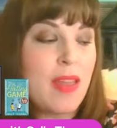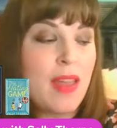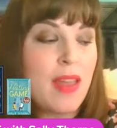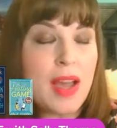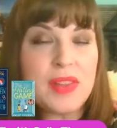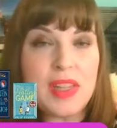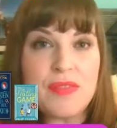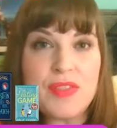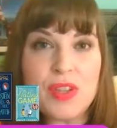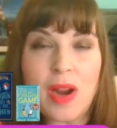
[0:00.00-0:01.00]
I would love
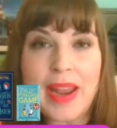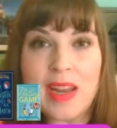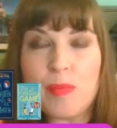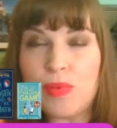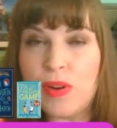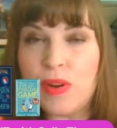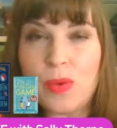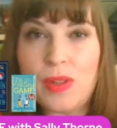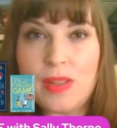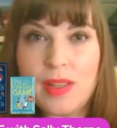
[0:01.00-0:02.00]
to write a
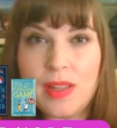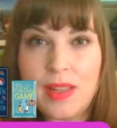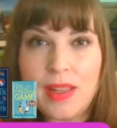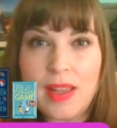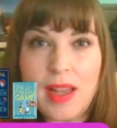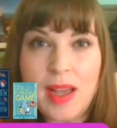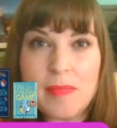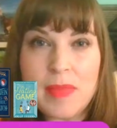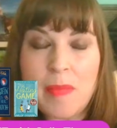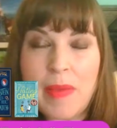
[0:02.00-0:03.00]
prequel
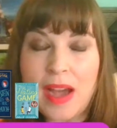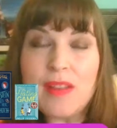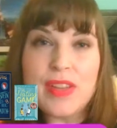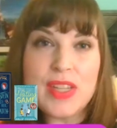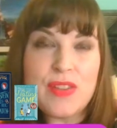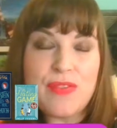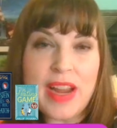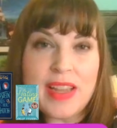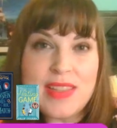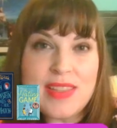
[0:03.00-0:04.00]
about Victor
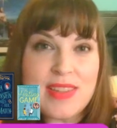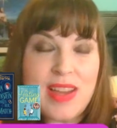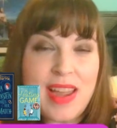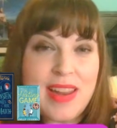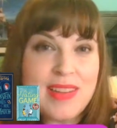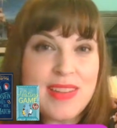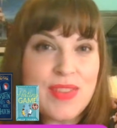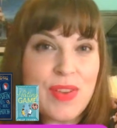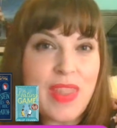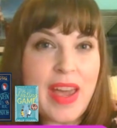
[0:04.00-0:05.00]
Frankenstein. So
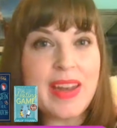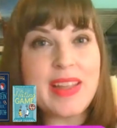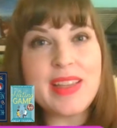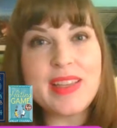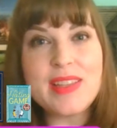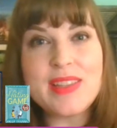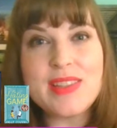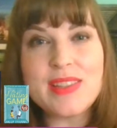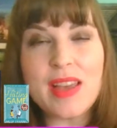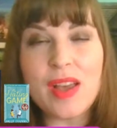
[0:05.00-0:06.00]
that is
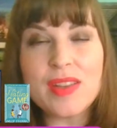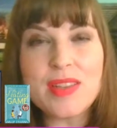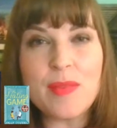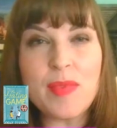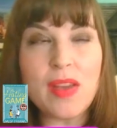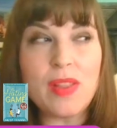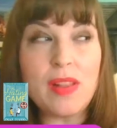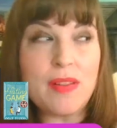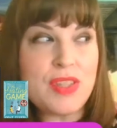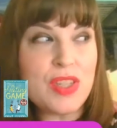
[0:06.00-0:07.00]
something I would love
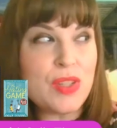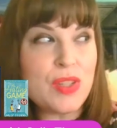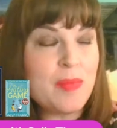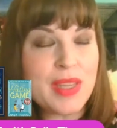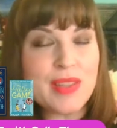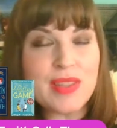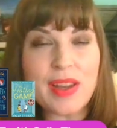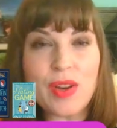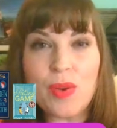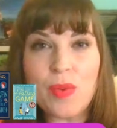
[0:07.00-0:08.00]
to do because I
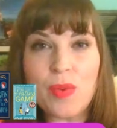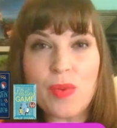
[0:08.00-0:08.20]
know